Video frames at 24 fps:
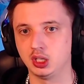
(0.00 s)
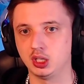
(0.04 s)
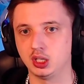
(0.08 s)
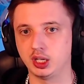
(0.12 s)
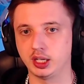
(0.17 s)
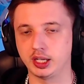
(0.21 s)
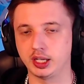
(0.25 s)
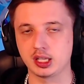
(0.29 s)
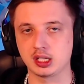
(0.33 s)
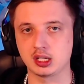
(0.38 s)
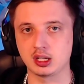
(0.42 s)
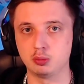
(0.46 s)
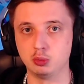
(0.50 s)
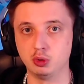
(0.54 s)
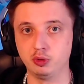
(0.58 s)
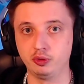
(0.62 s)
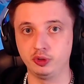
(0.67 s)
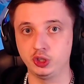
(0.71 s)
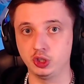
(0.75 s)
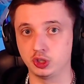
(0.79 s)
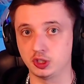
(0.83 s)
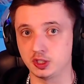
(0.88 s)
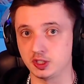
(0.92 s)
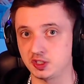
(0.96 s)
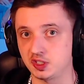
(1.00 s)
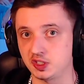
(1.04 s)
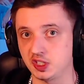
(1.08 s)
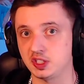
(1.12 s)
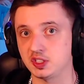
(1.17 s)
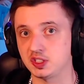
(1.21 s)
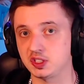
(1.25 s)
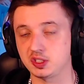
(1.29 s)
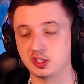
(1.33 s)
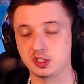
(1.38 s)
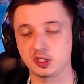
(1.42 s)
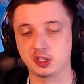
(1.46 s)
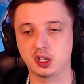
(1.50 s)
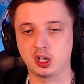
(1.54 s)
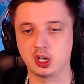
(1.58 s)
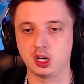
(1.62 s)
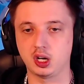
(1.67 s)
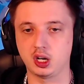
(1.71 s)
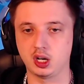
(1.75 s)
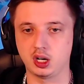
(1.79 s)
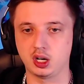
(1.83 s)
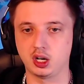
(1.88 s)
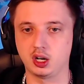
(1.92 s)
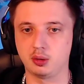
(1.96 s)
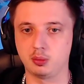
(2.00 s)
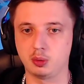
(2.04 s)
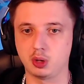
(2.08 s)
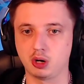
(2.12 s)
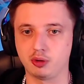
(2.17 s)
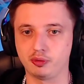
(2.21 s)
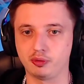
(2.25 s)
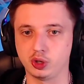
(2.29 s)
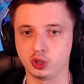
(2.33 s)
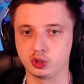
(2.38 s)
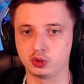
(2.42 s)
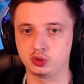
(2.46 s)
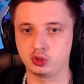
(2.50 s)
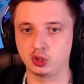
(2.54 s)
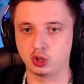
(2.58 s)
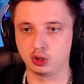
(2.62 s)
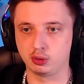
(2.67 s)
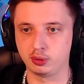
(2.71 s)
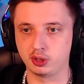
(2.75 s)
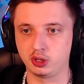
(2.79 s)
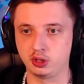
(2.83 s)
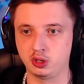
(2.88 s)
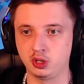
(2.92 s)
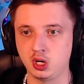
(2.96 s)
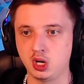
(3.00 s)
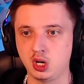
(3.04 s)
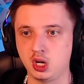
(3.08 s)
Again, I'm moving on the 6th of October,